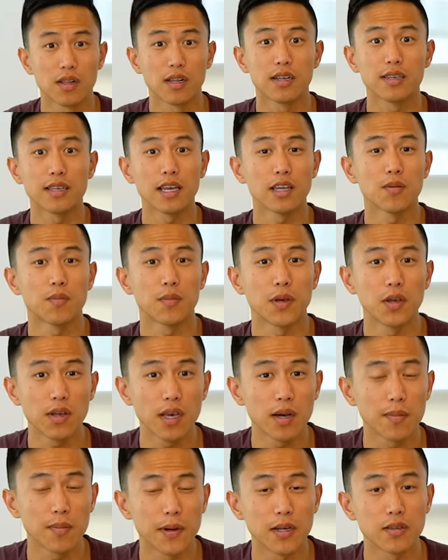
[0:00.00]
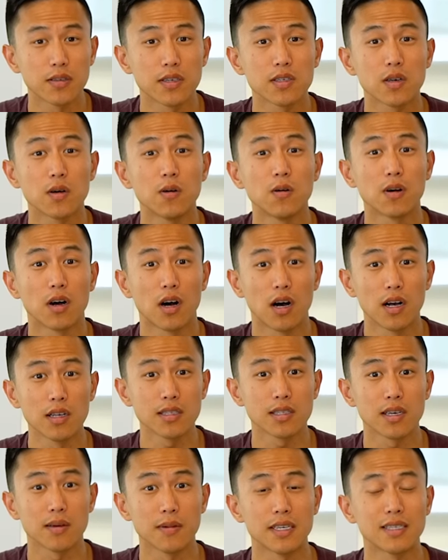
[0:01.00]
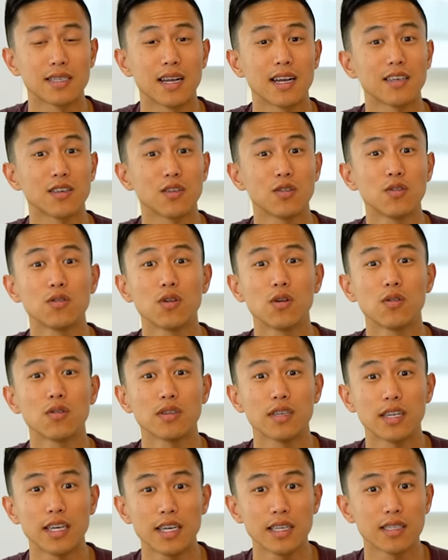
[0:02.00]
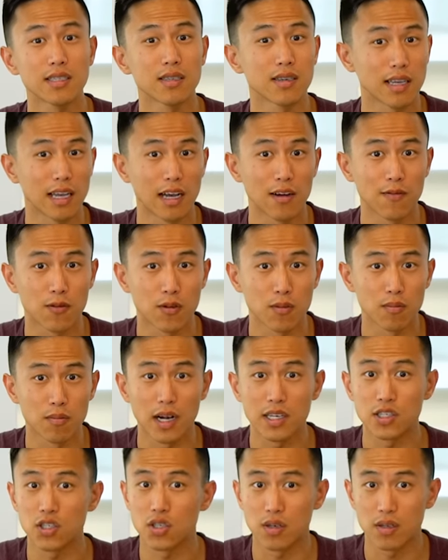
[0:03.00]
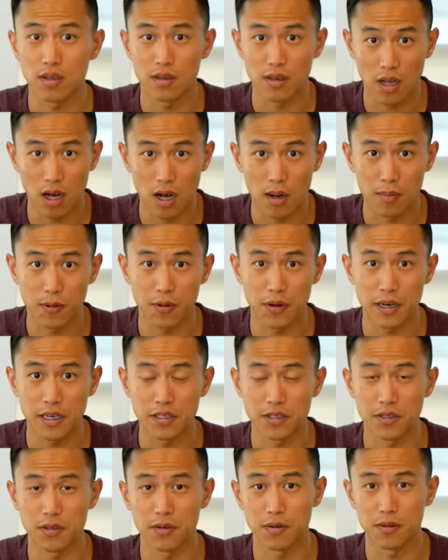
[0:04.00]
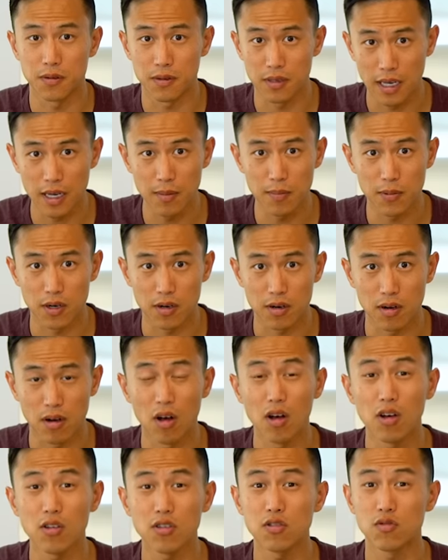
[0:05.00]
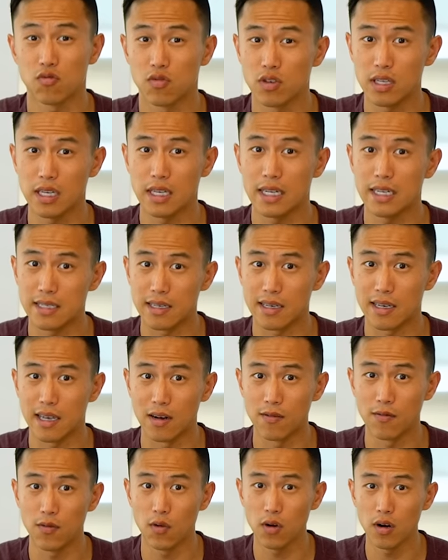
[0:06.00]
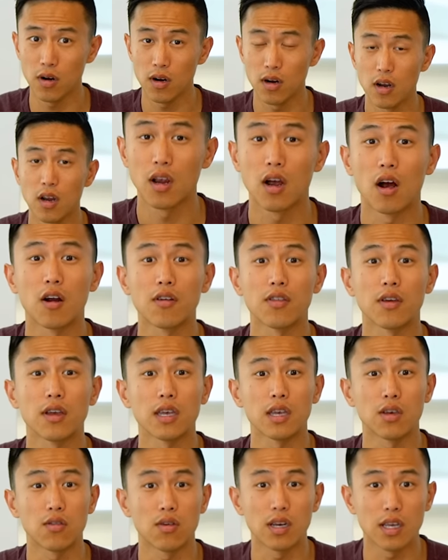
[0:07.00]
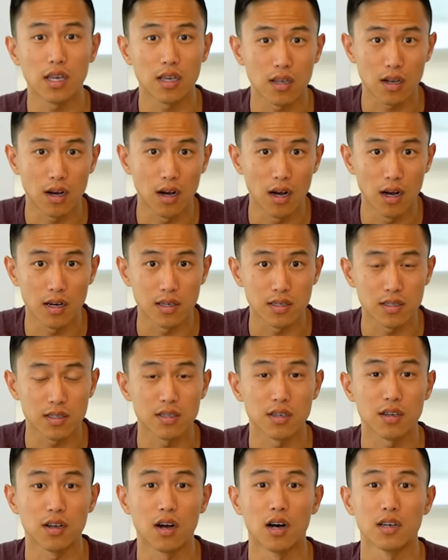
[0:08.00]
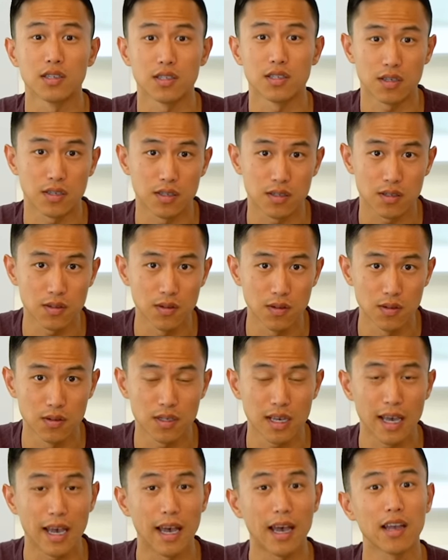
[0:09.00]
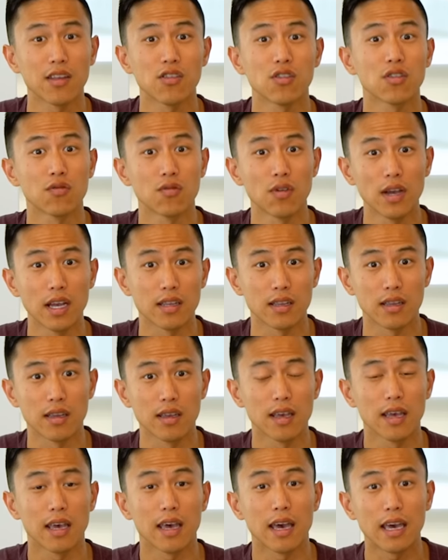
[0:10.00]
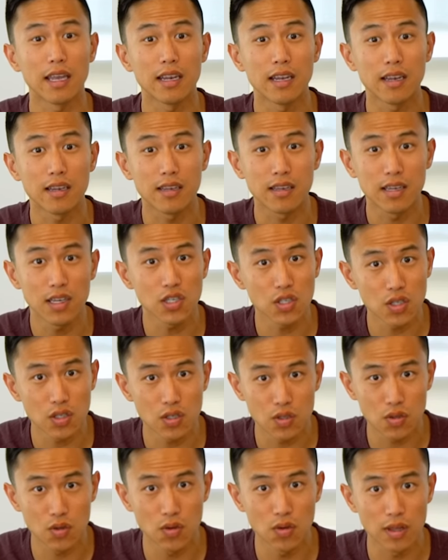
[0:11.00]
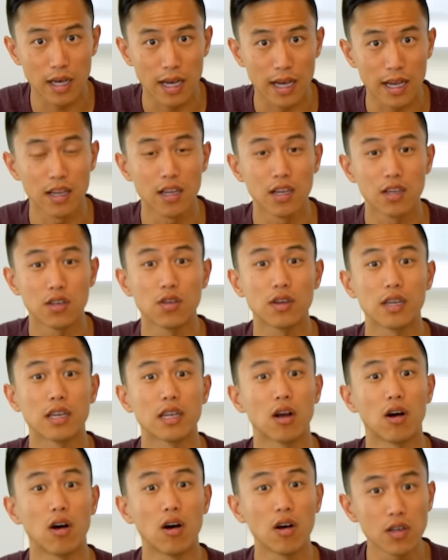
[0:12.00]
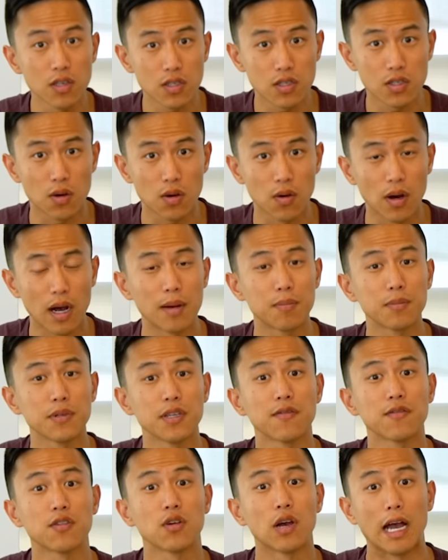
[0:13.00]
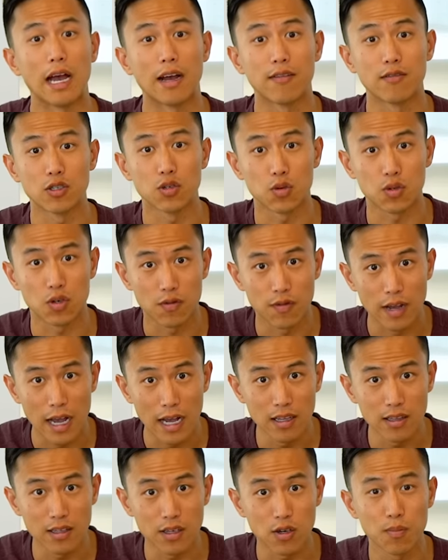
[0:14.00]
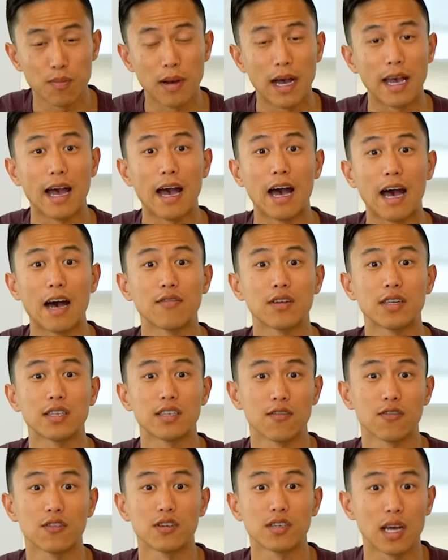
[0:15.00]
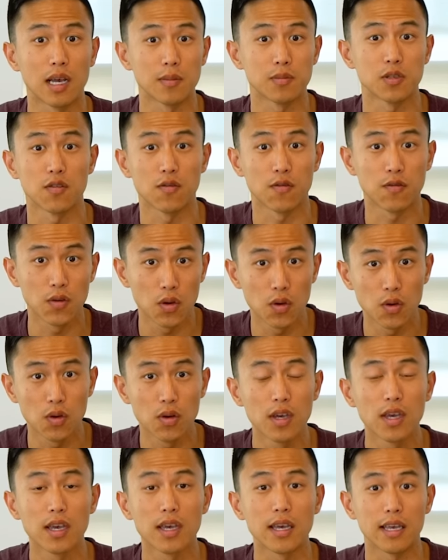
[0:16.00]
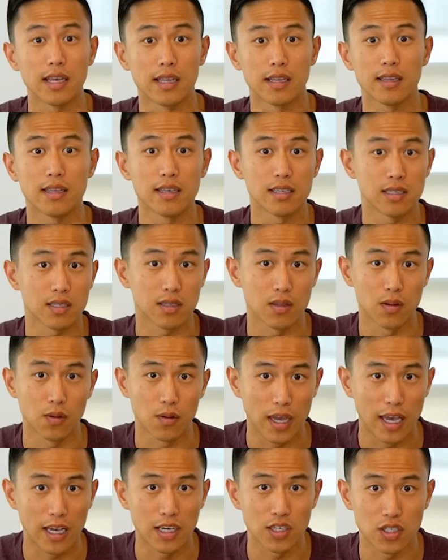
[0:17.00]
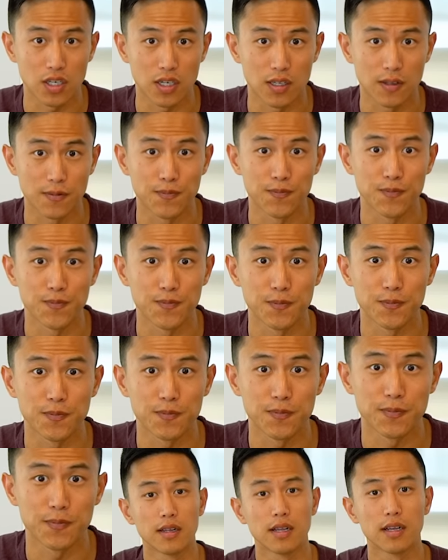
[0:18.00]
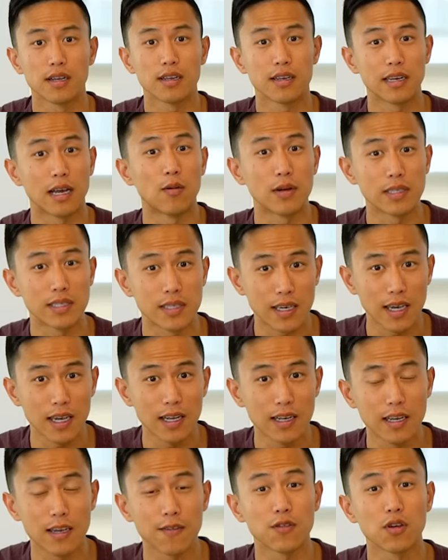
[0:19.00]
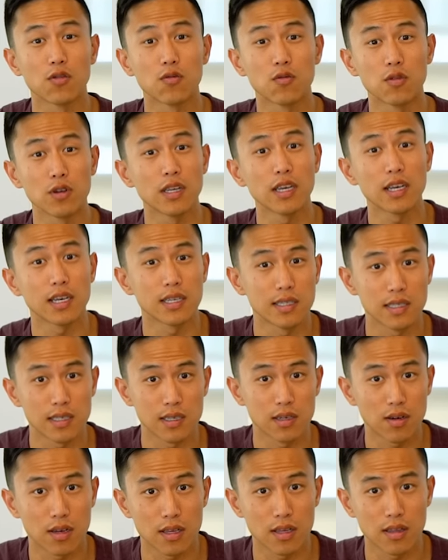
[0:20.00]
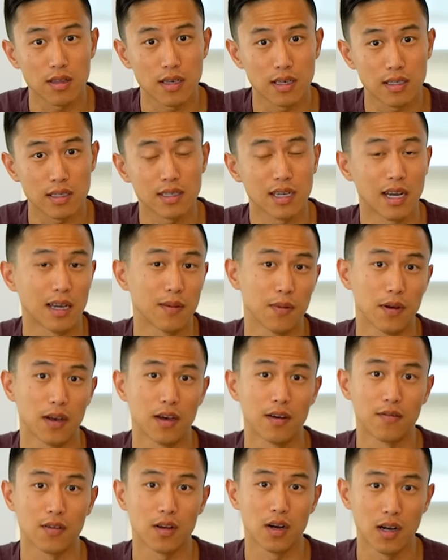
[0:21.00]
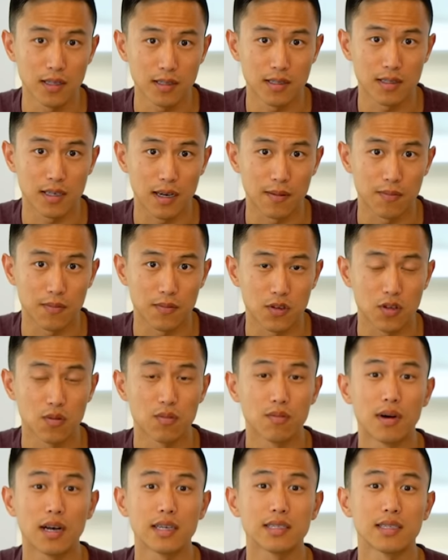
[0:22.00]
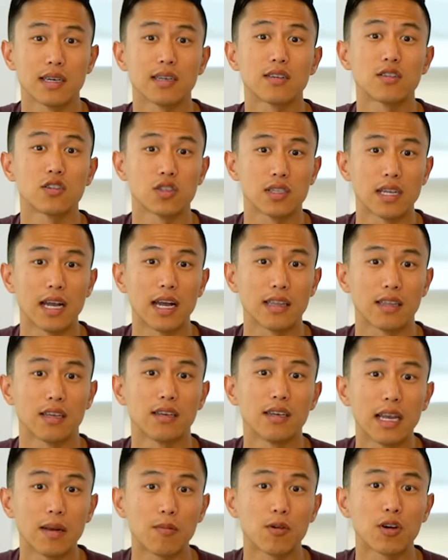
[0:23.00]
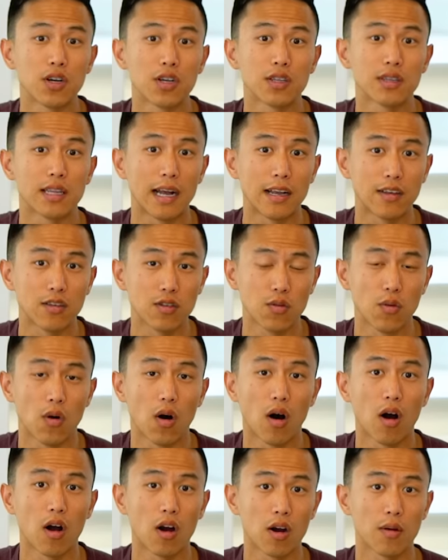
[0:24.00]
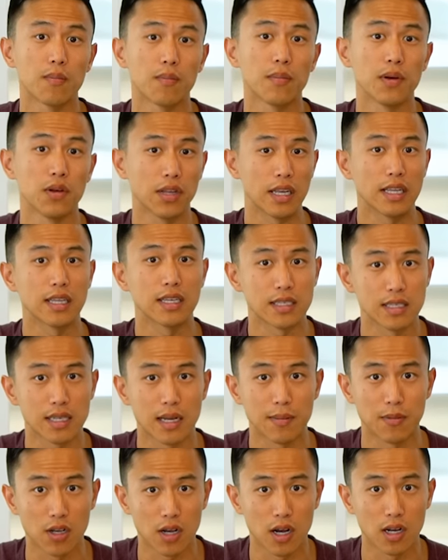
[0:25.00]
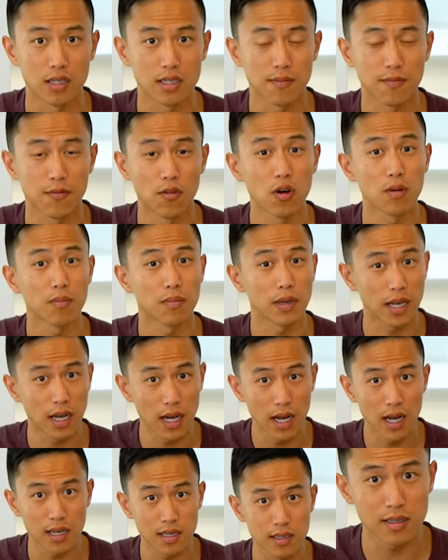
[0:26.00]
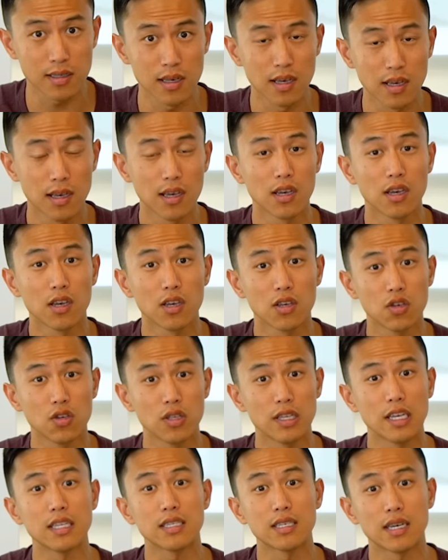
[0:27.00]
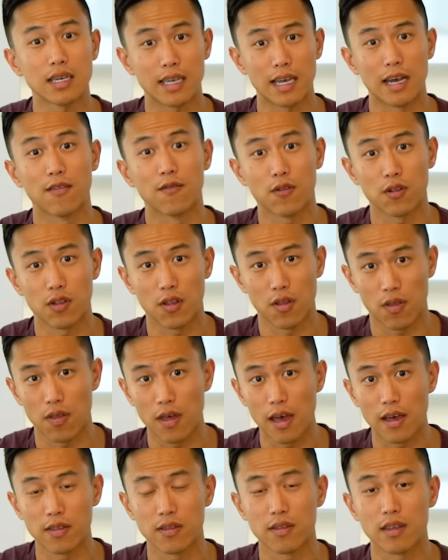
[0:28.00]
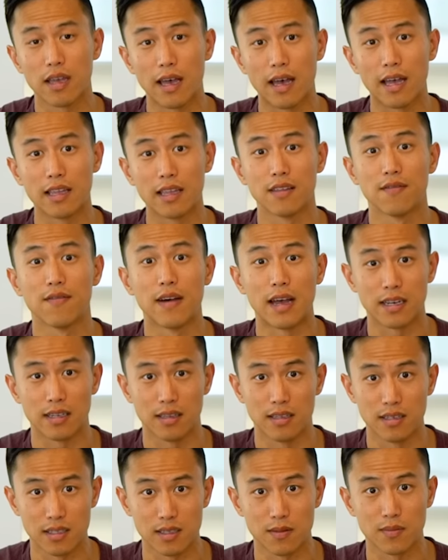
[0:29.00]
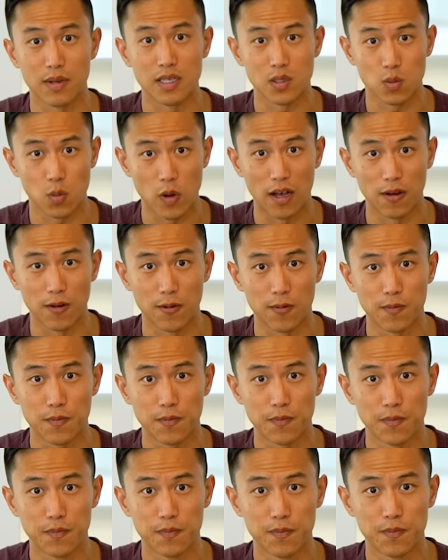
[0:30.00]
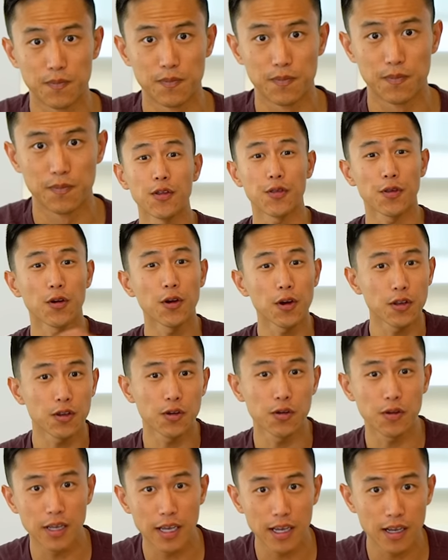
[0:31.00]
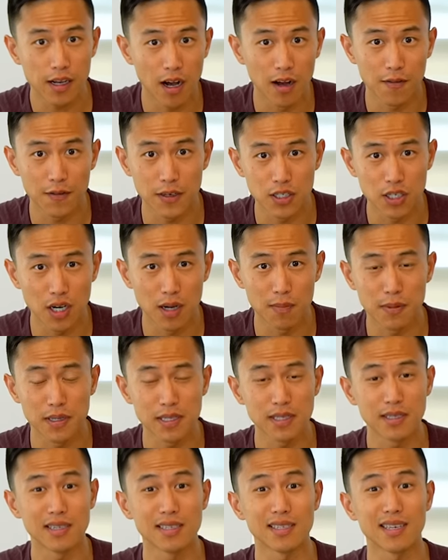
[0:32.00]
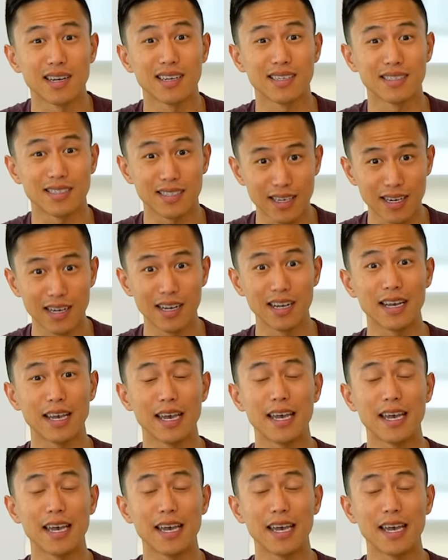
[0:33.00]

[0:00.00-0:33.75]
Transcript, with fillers: Now, the beauty about this whole concept is that you don't need to account for much operational labor. All you really need to account for are the ingredient costs, the cost of goods sold, and your rent. In addition to that, you can also uplift your average order value by having different types of food in this location. Now, once again, if you're really considering this type of concept, you must understand the neighborhood that you are building this type of concept for because you need to account for the theft and the vandalism as well. The third unique coffee shop business idea